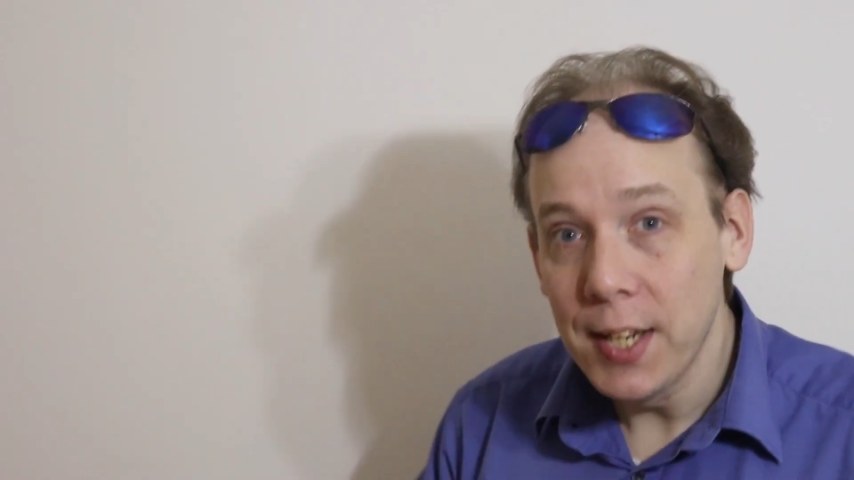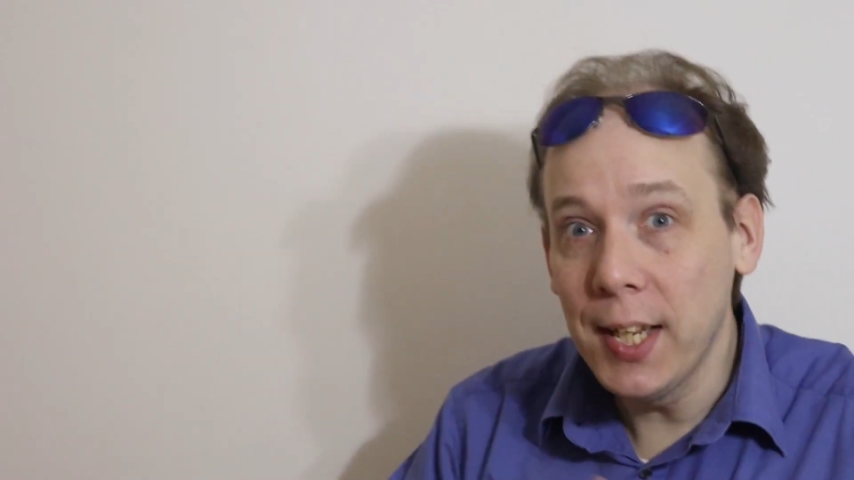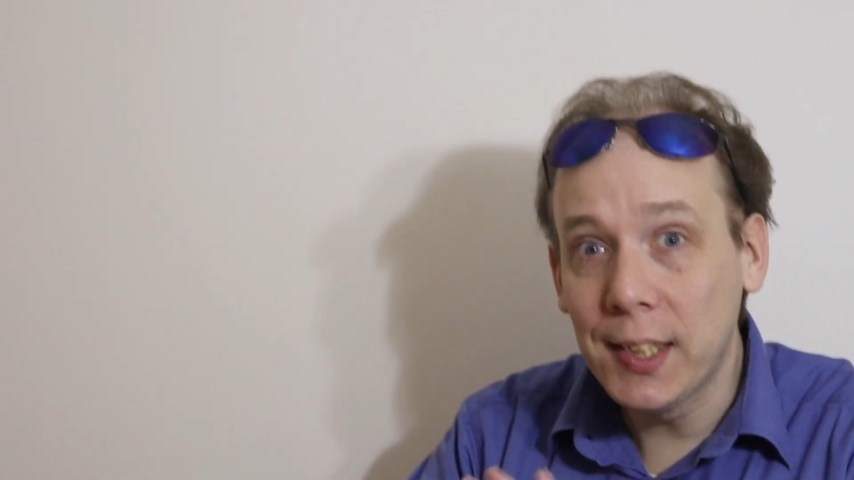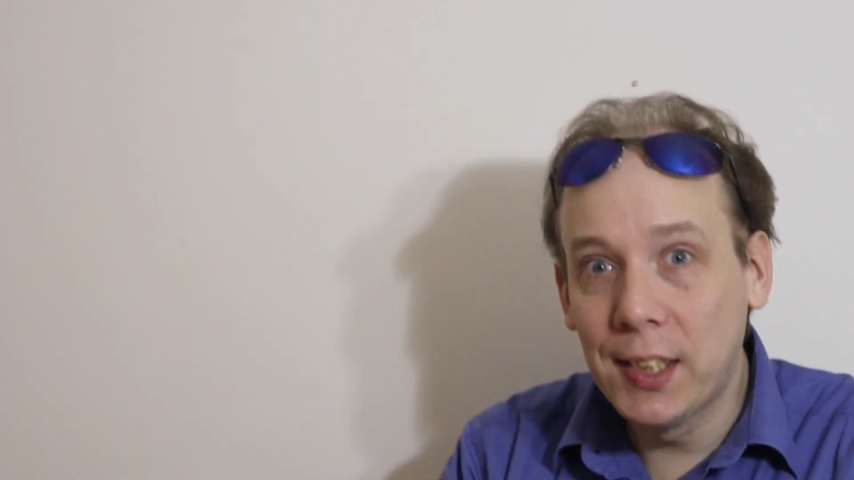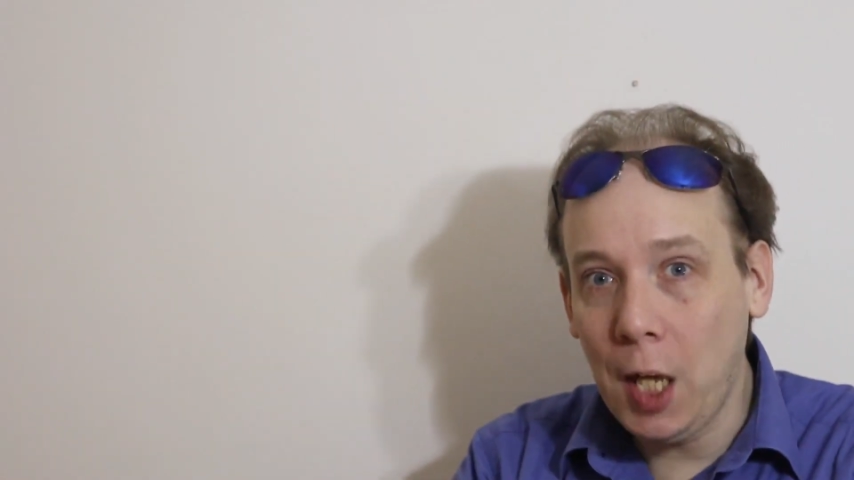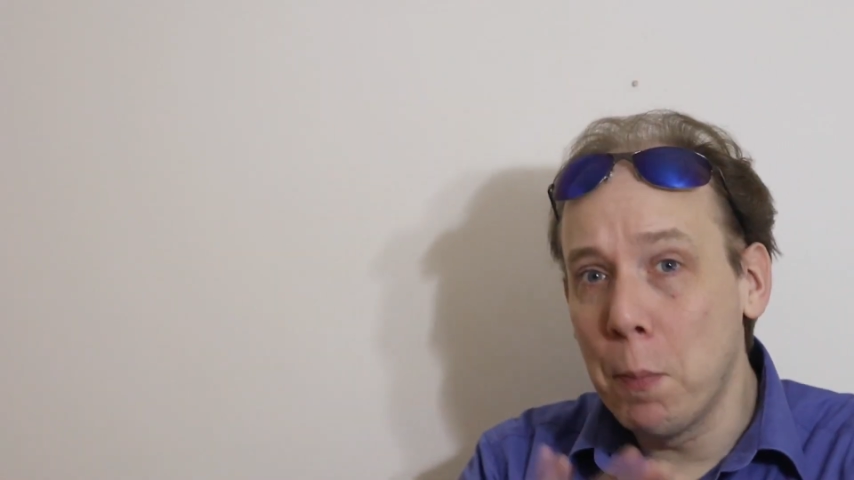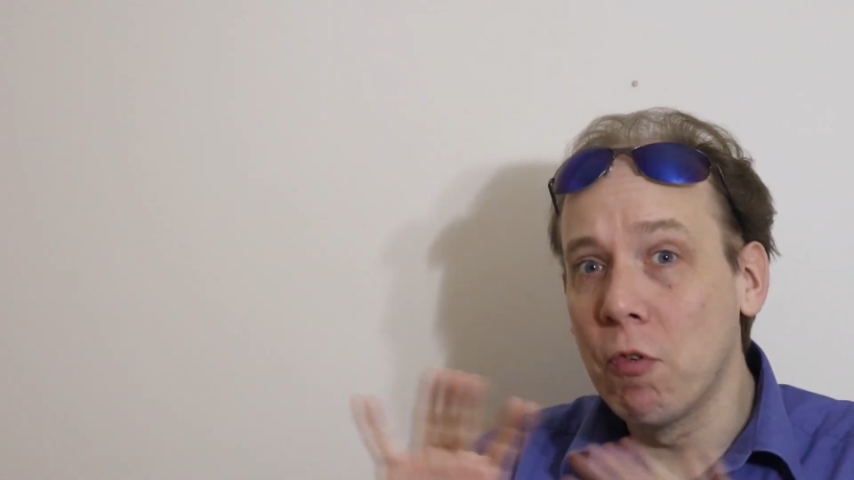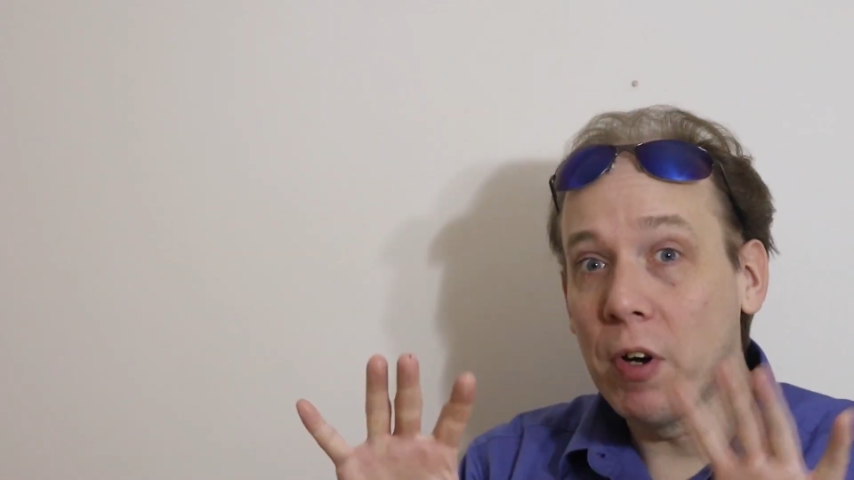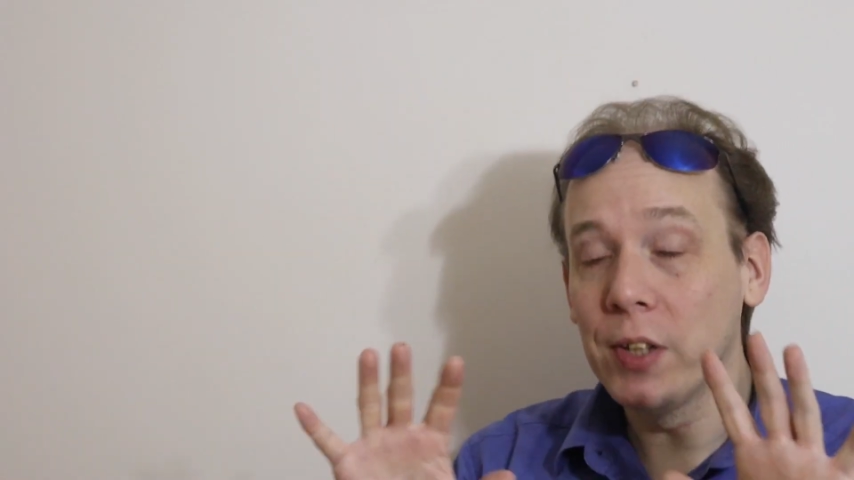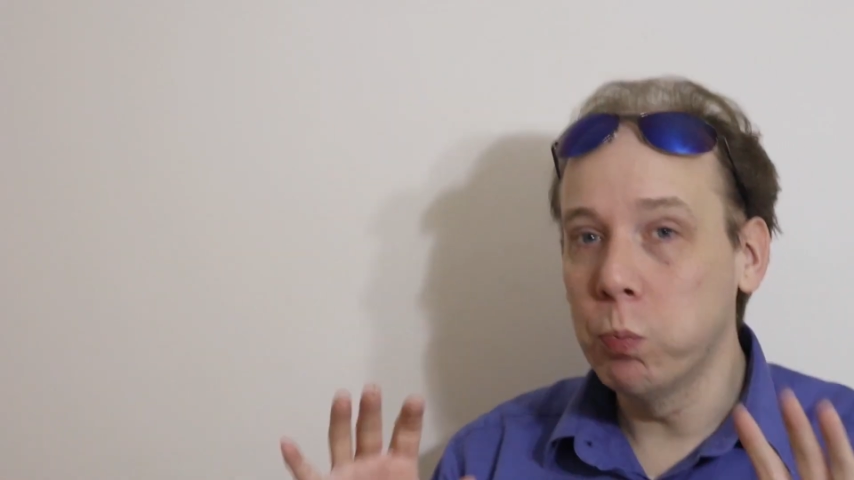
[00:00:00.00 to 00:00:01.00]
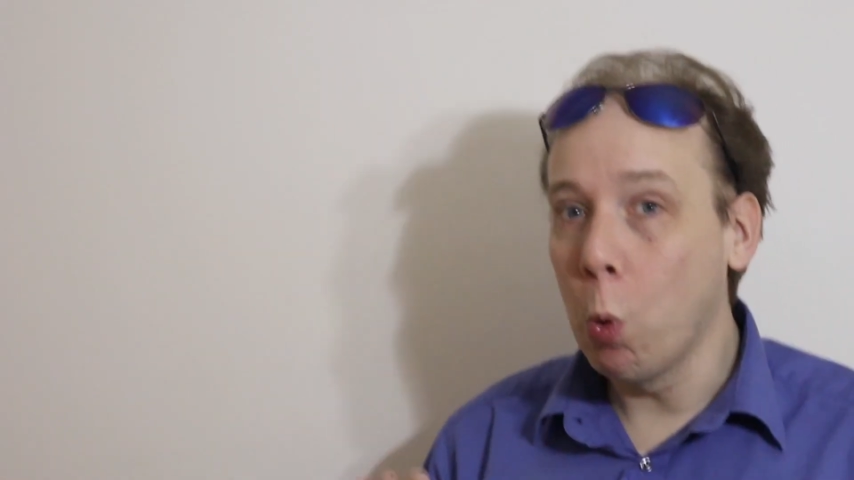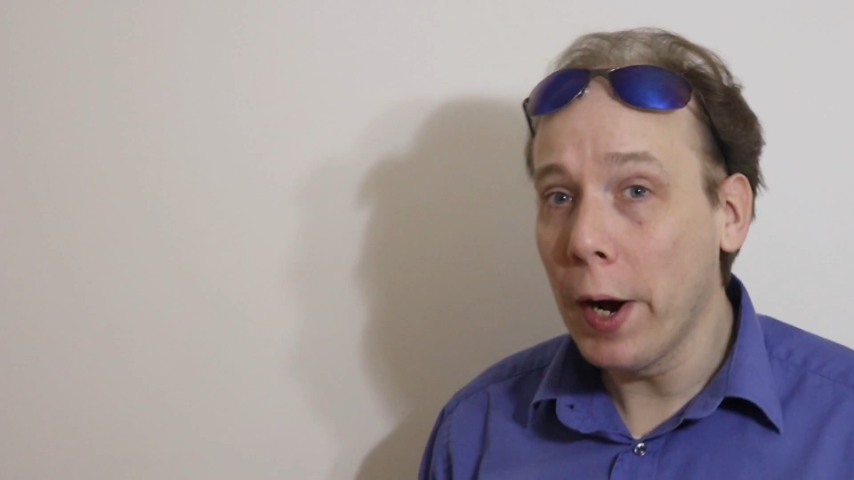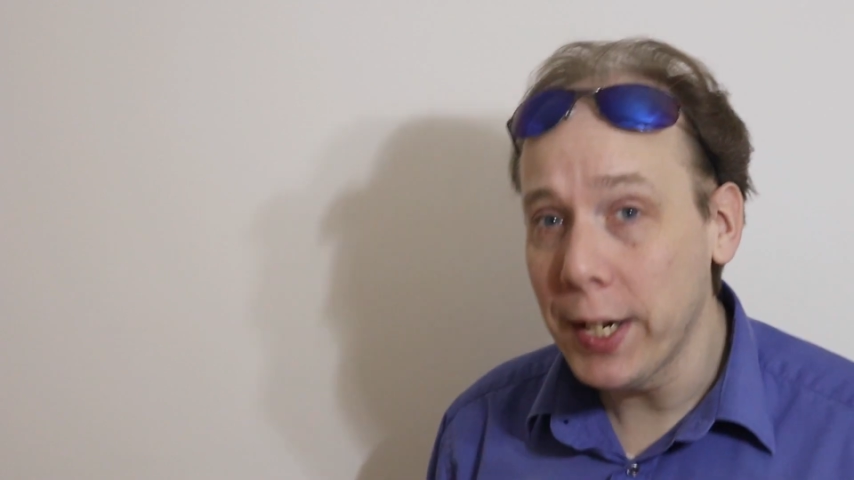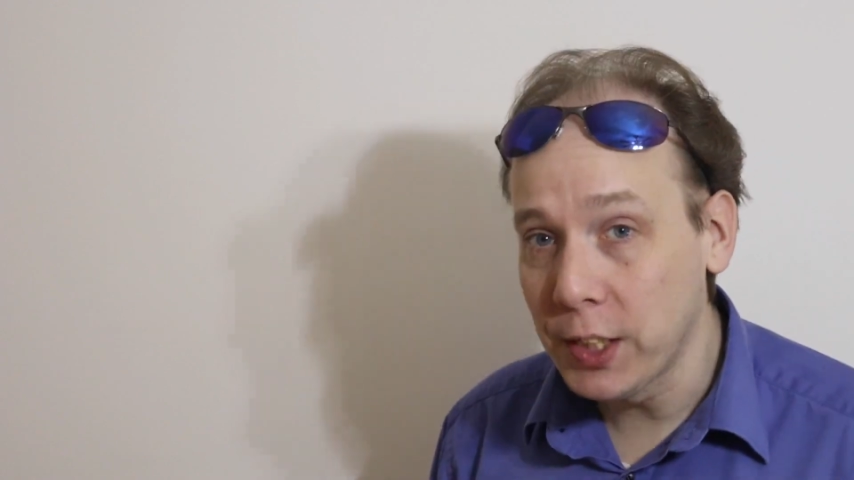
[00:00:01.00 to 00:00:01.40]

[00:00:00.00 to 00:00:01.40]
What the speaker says: let's summarise why it's